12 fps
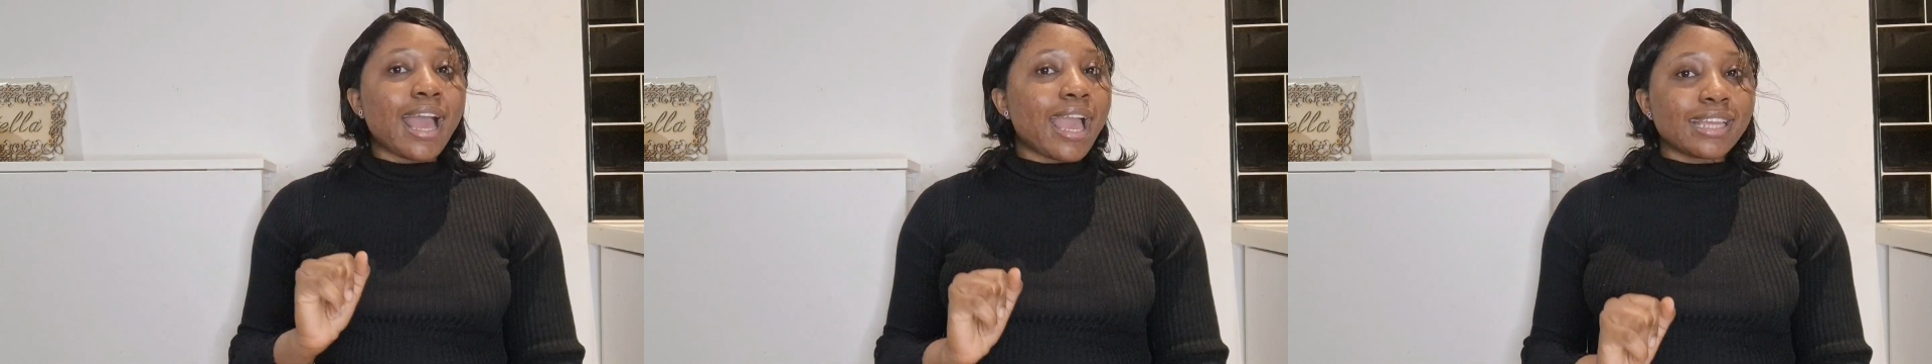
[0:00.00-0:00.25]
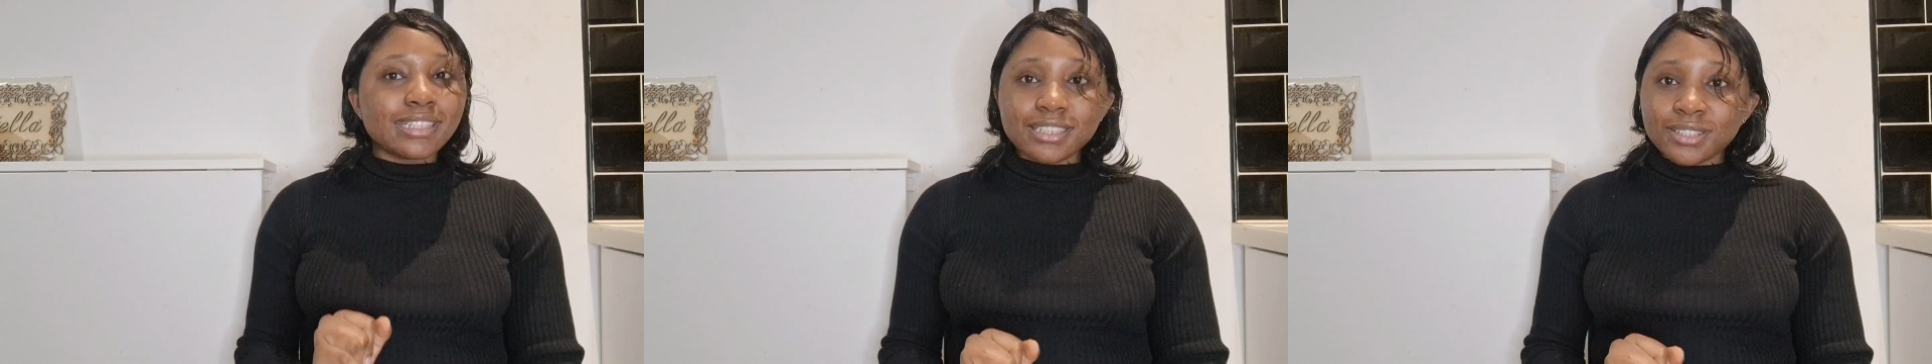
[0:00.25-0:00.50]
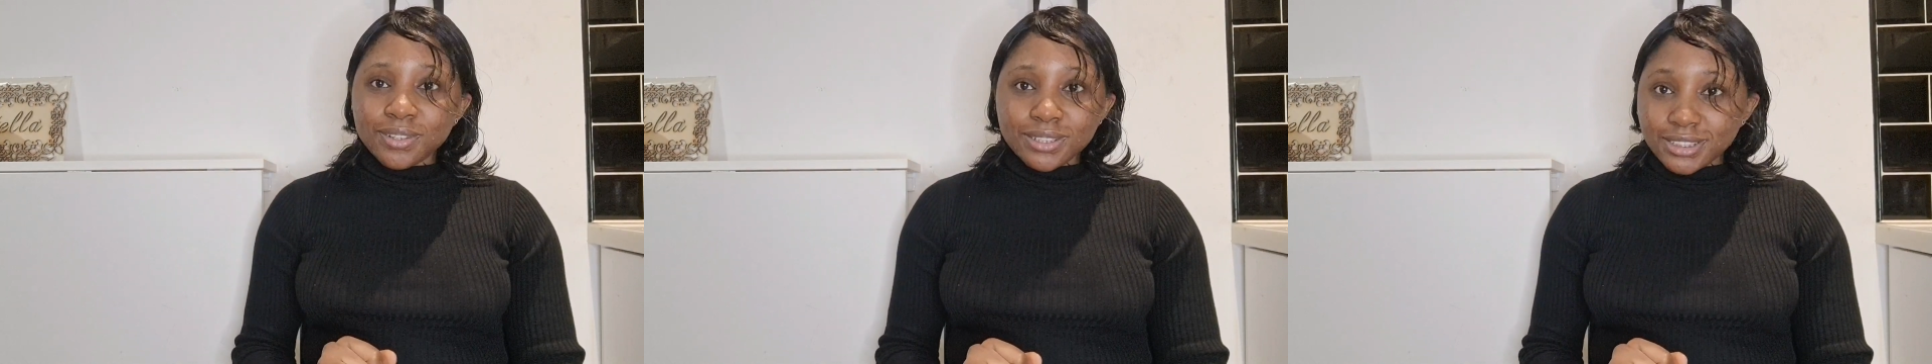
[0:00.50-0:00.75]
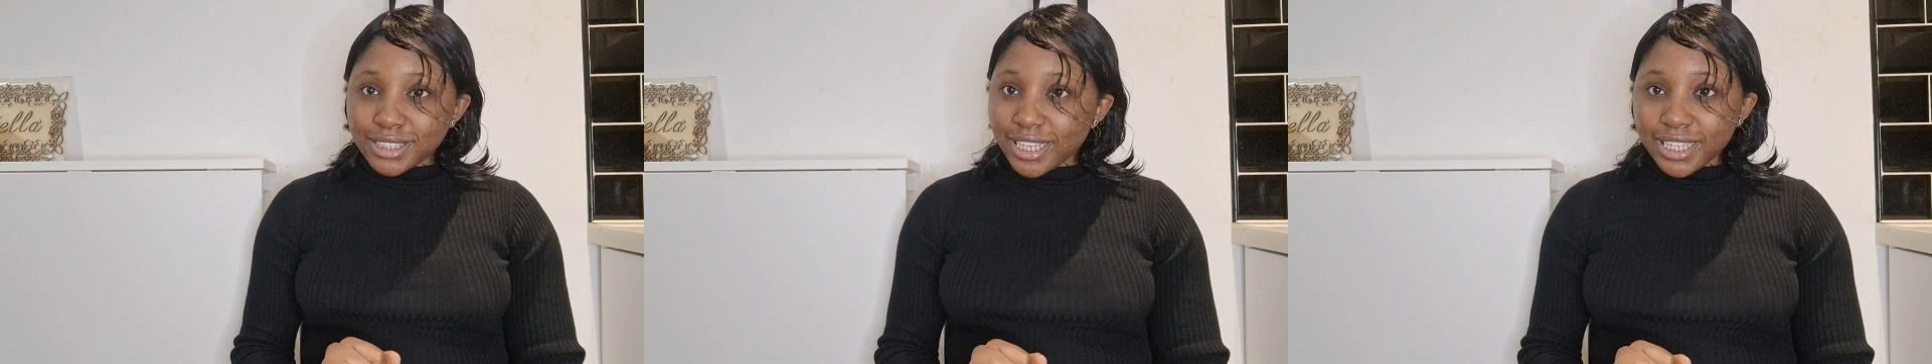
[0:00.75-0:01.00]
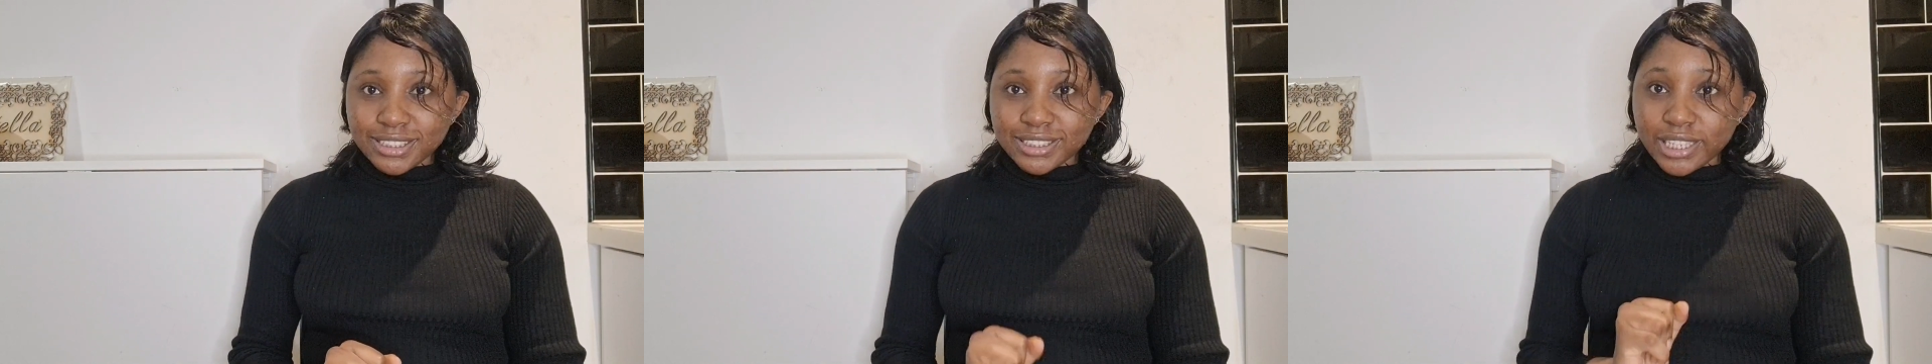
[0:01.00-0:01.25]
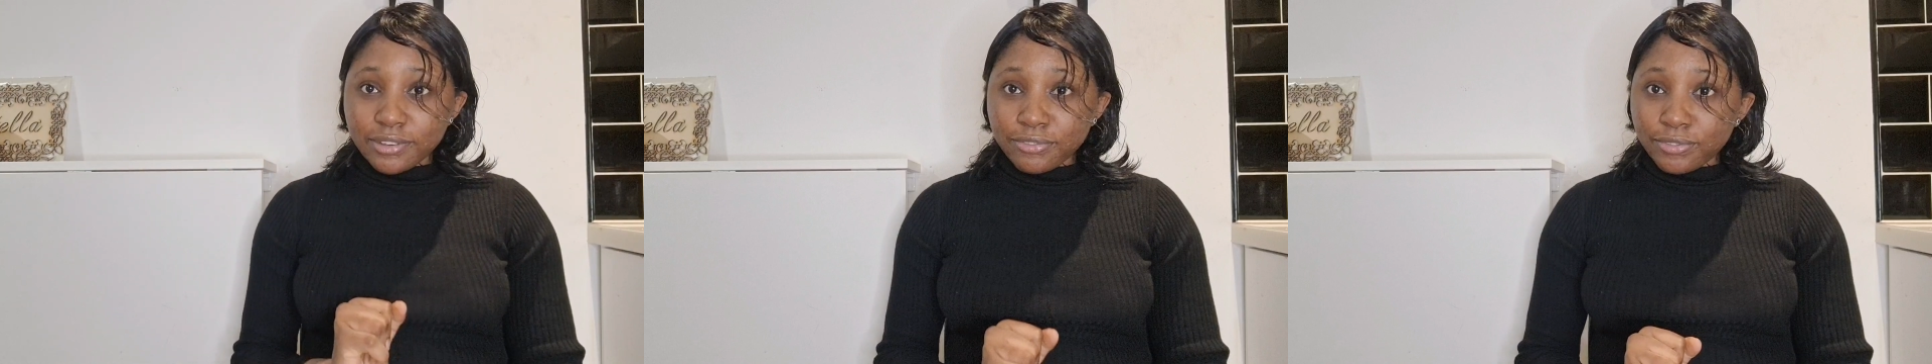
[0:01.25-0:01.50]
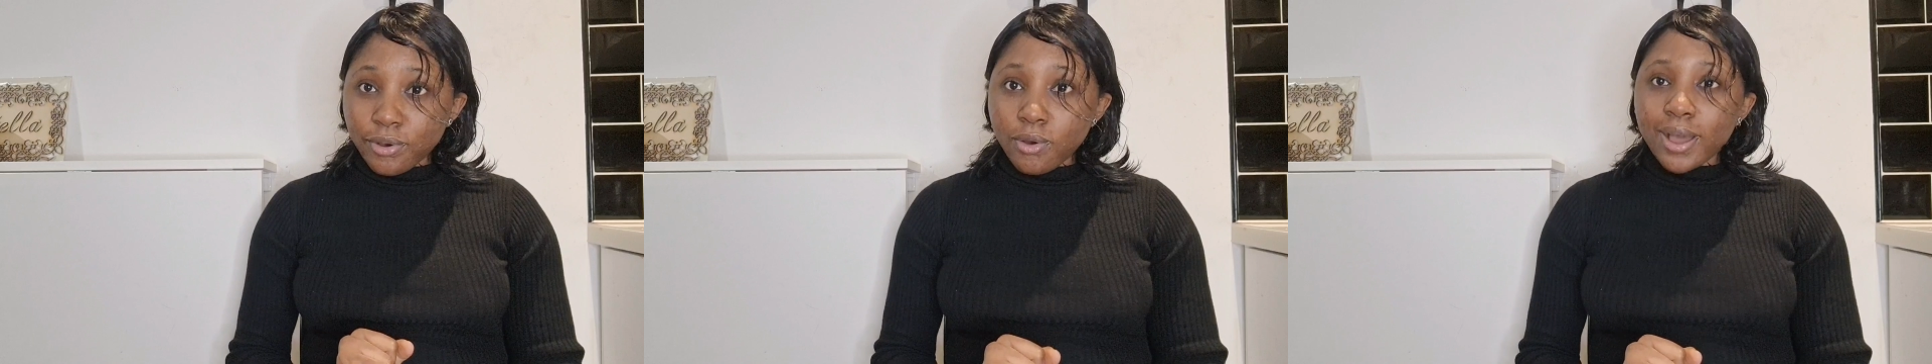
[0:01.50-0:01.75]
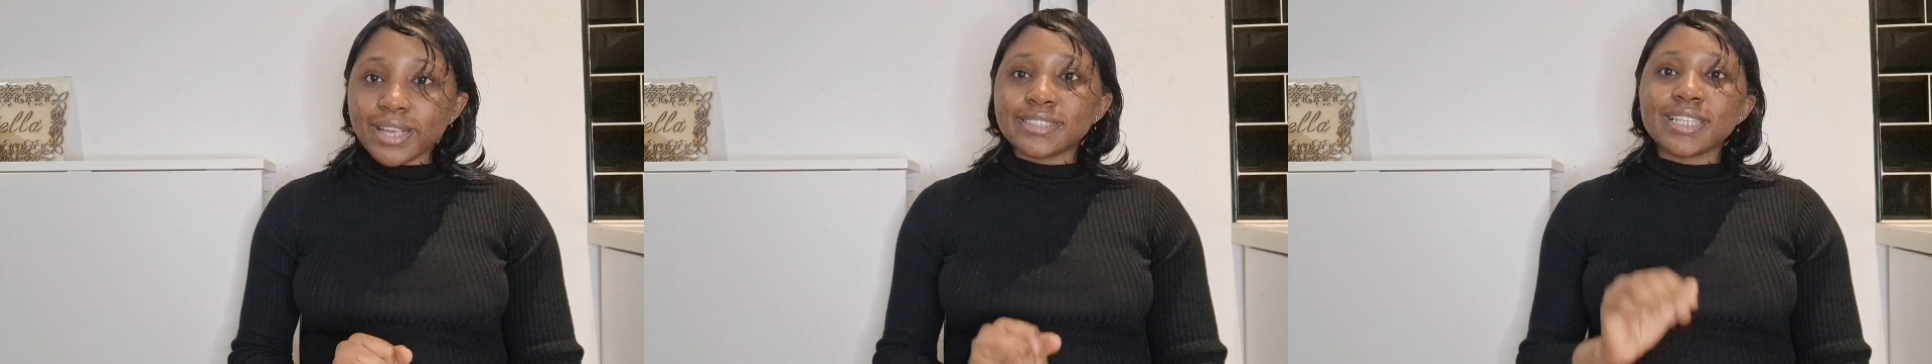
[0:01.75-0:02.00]
I did not say a tier
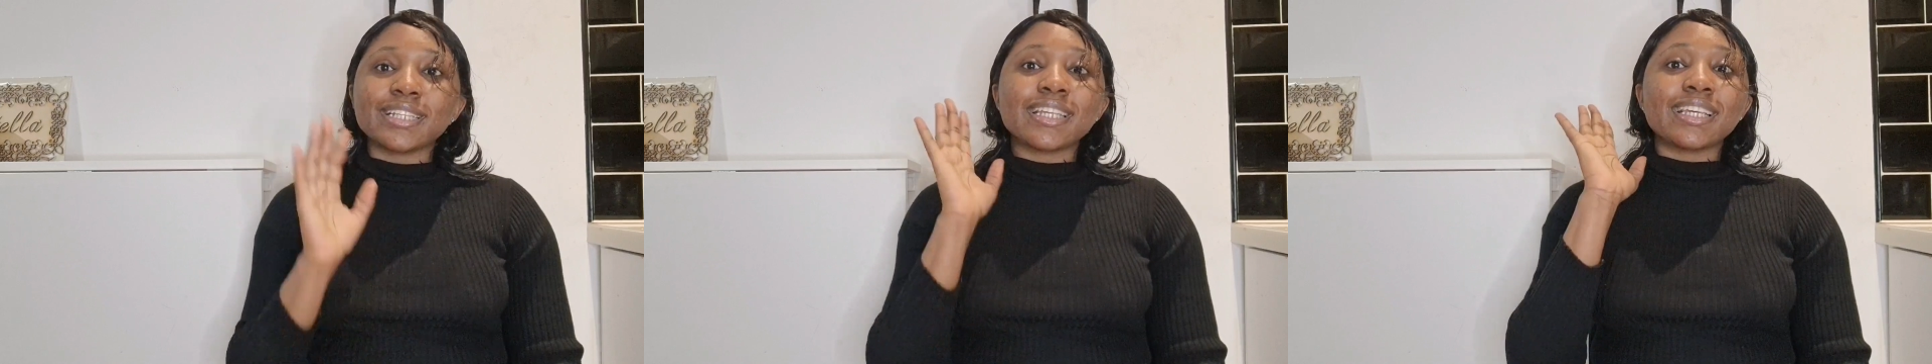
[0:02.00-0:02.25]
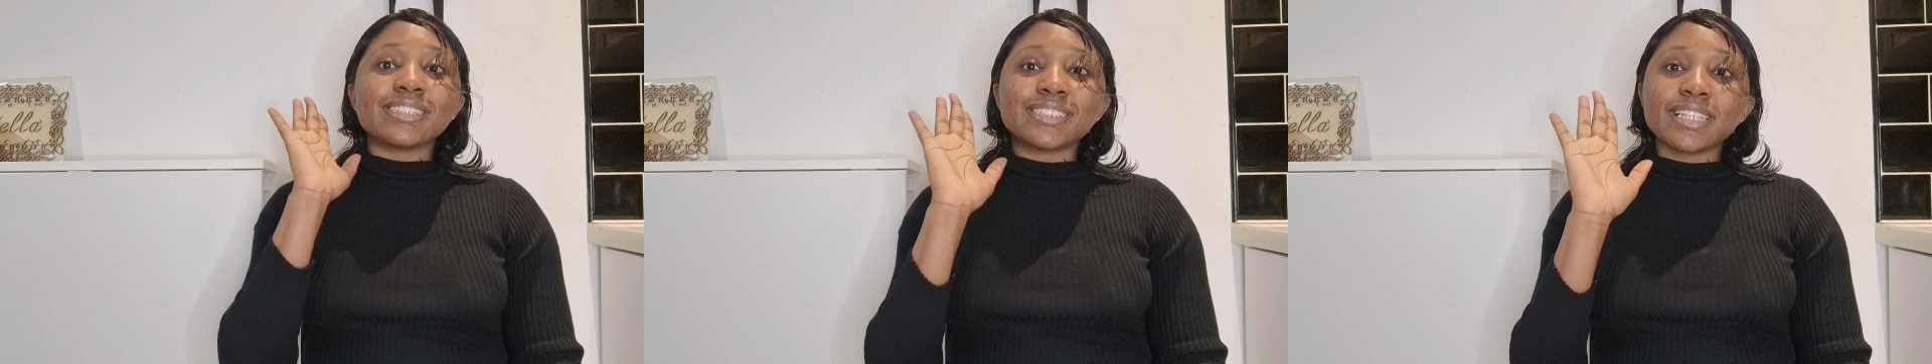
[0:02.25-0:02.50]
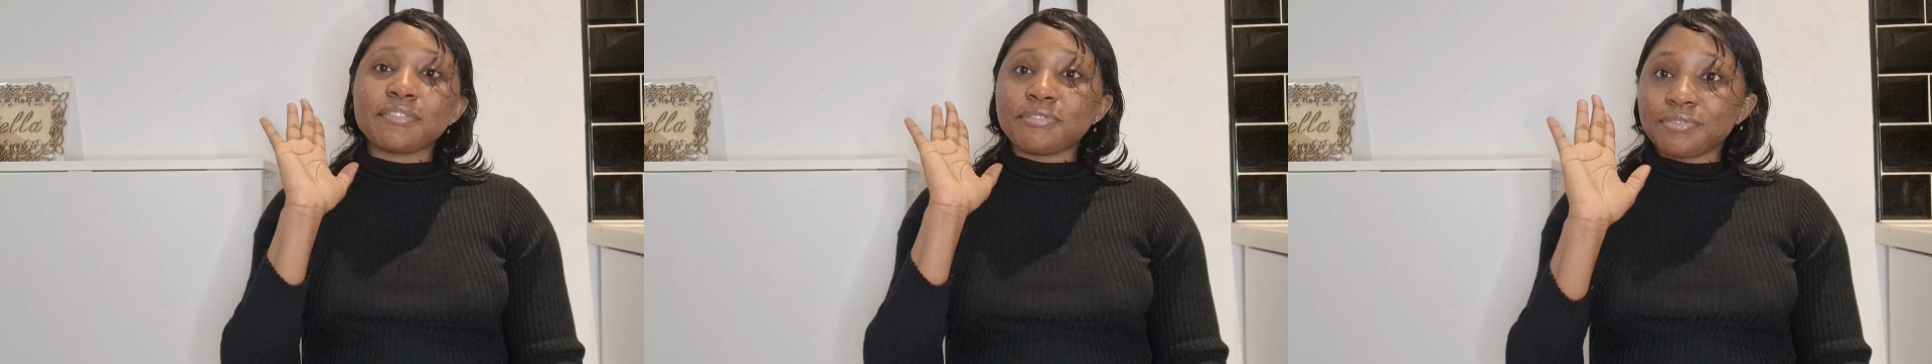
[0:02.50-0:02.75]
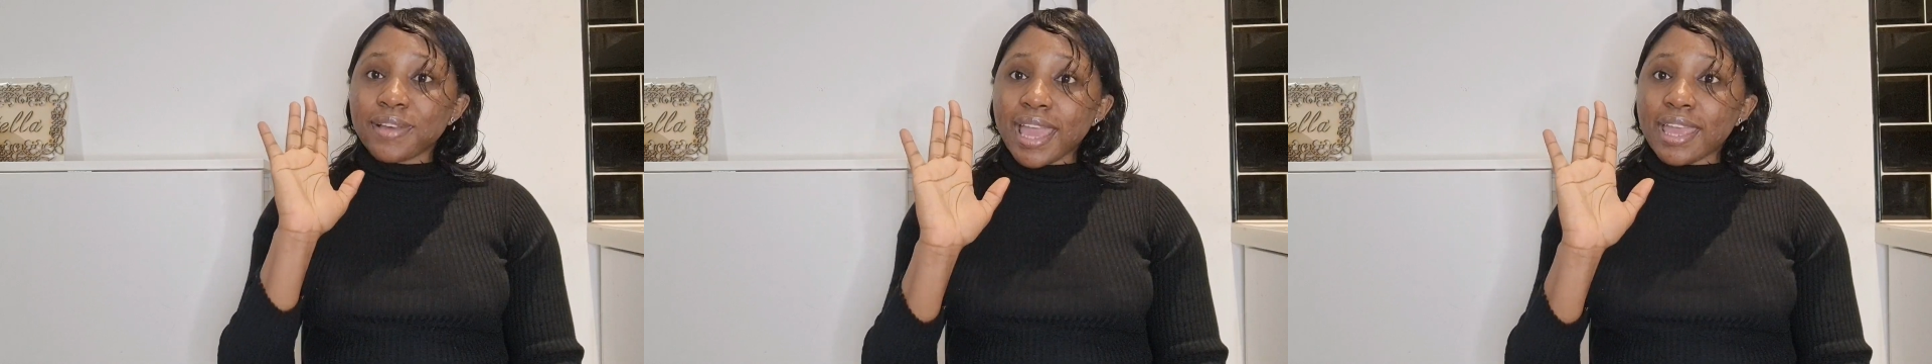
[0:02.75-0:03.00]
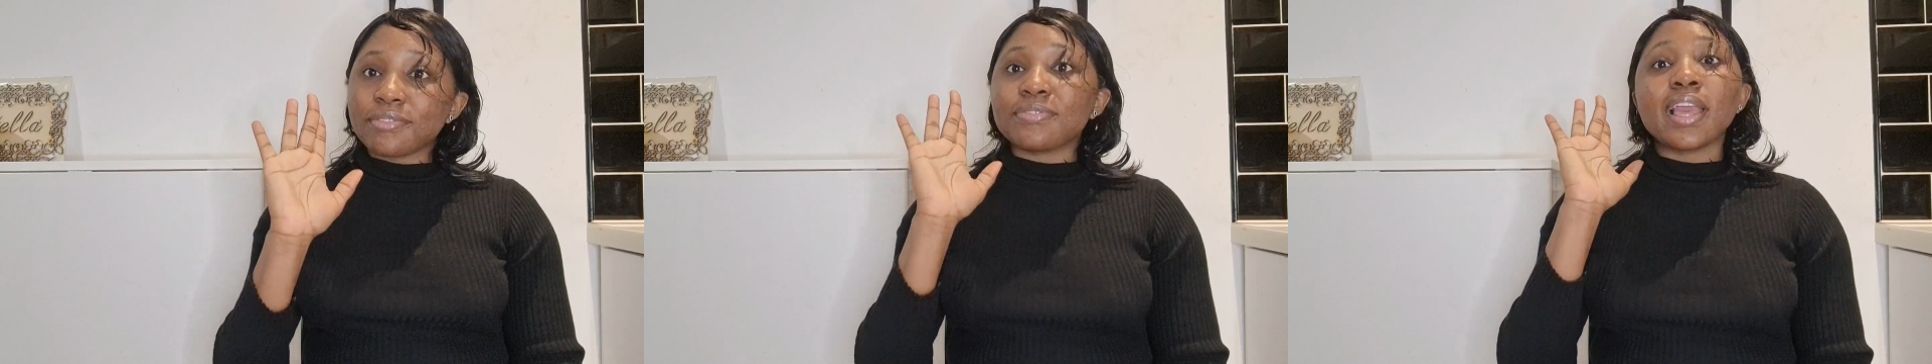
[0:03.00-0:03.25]
4, I said a tier 5